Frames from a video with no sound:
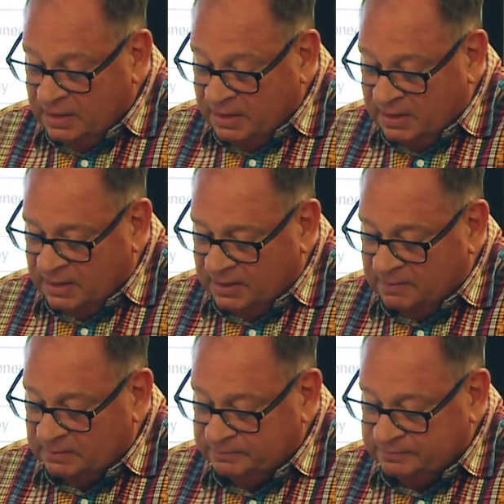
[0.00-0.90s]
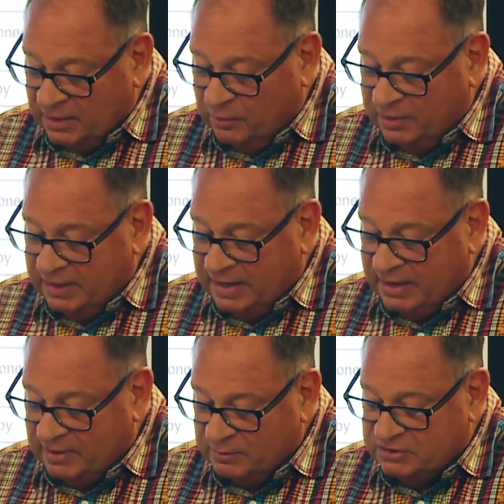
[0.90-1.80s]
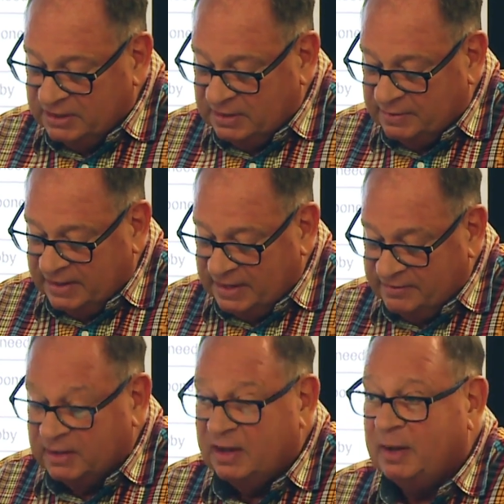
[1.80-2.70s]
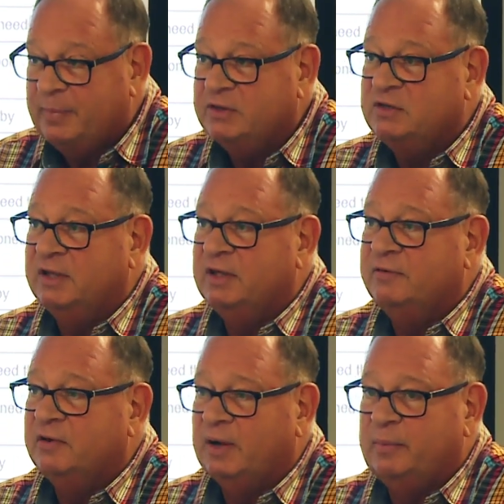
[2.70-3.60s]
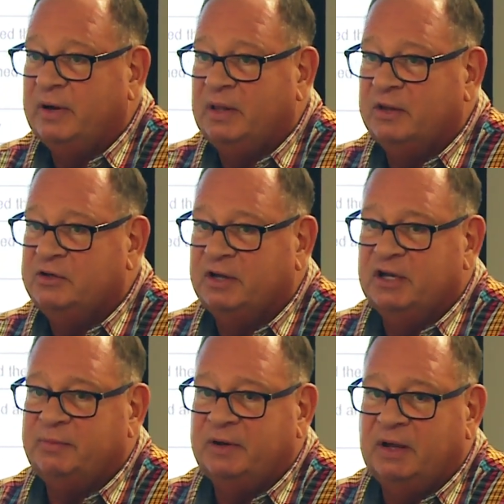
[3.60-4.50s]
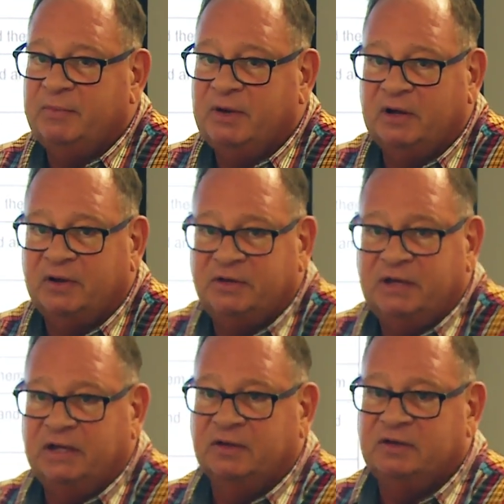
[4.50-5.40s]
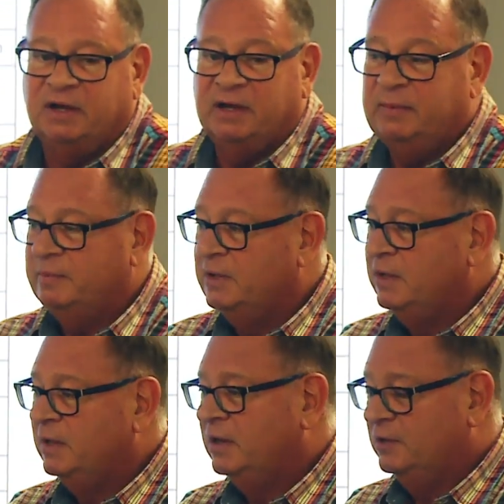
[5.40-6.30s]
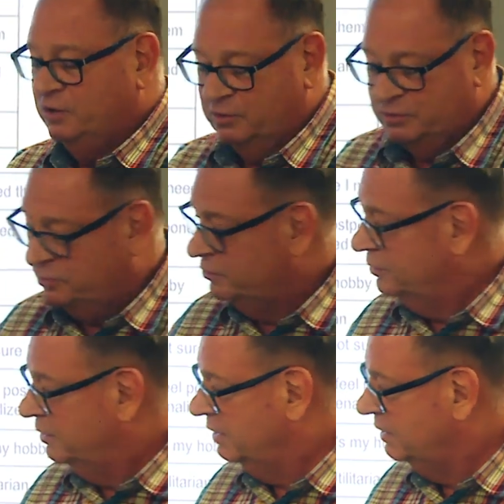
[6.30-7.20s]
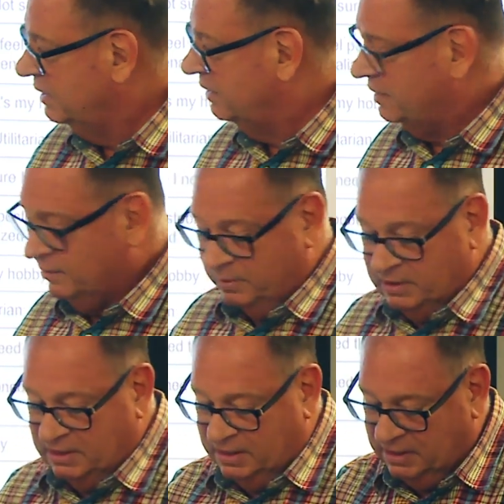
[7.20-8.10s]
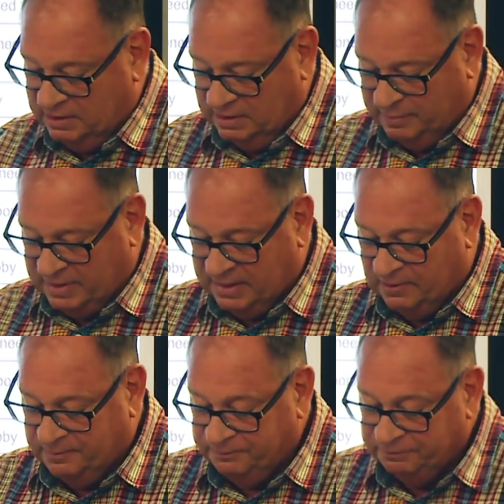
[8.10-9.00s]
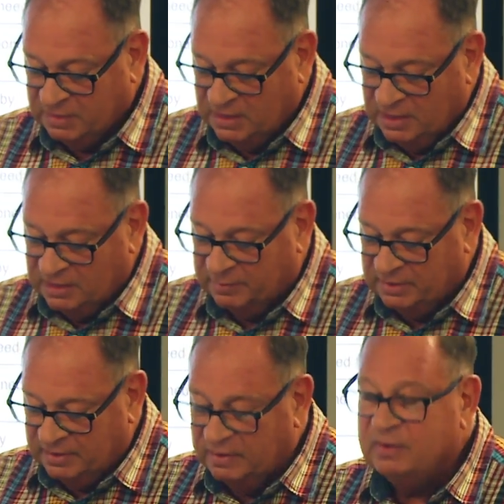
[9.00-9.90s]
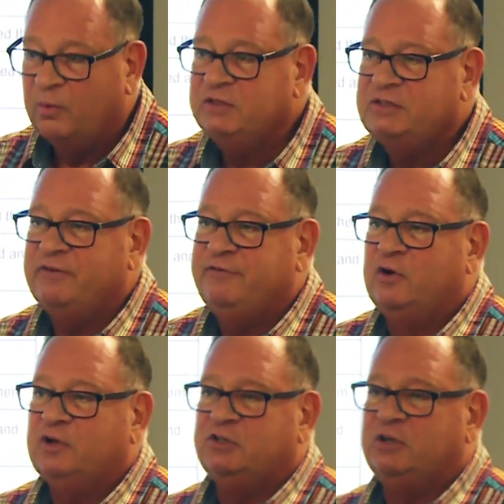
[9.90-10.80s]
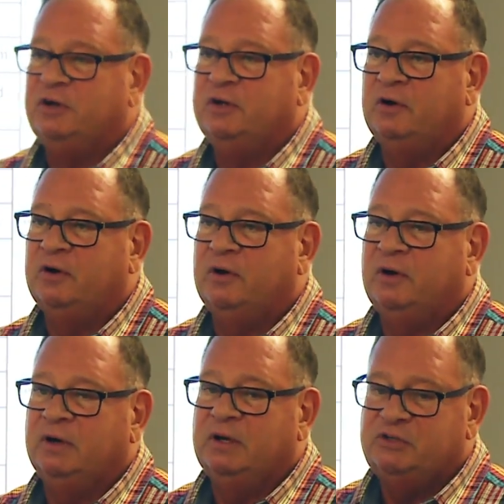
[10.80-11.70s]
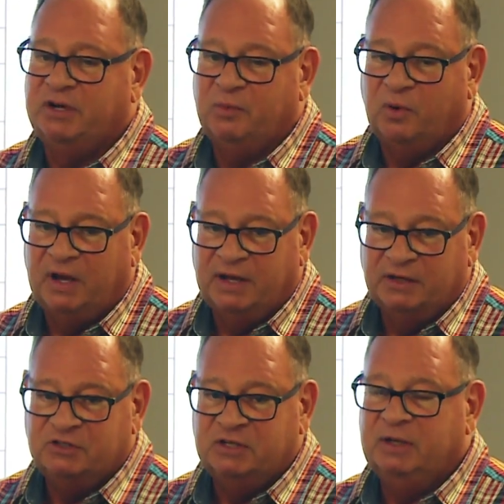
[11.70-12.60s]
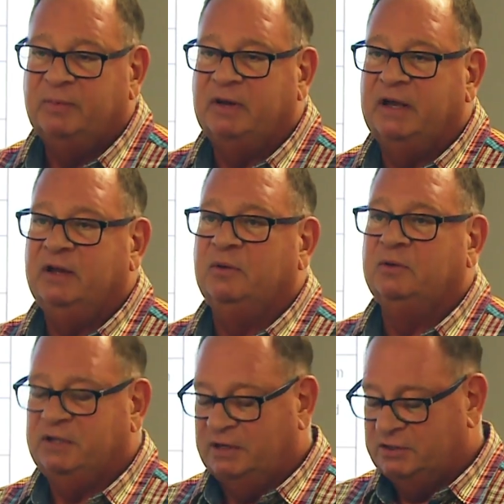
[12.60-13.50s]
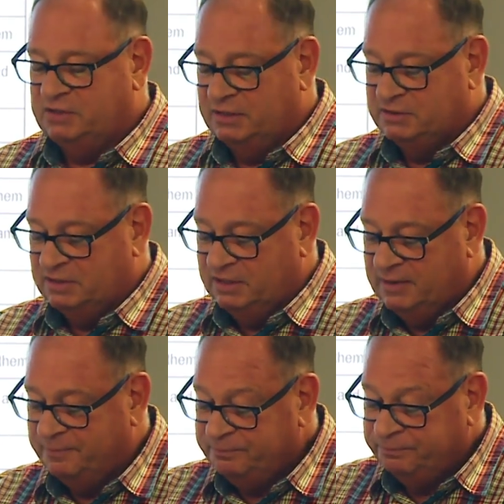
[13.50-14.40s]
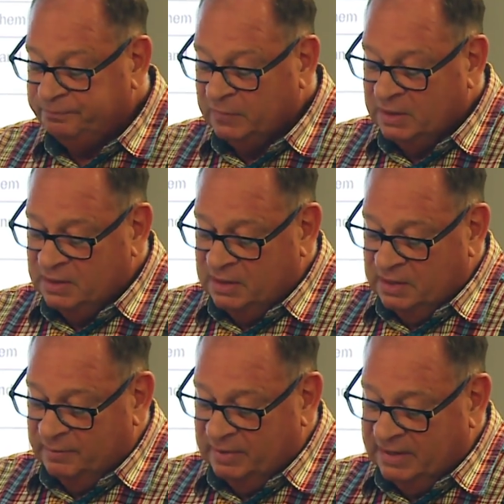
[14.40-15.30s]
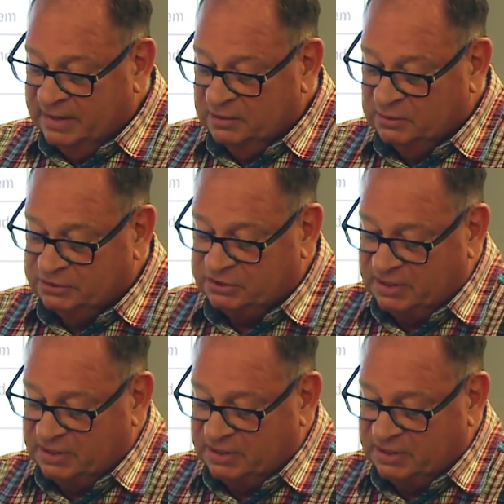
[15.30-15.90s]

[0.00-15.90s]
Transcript: I was thinking about having copies to give you. I apologize, but I'm not going to take the time to go through it. I think we need to get to the panel. The ones I focus on are Gen Y and Z, millennials and Gen Z. Millennials,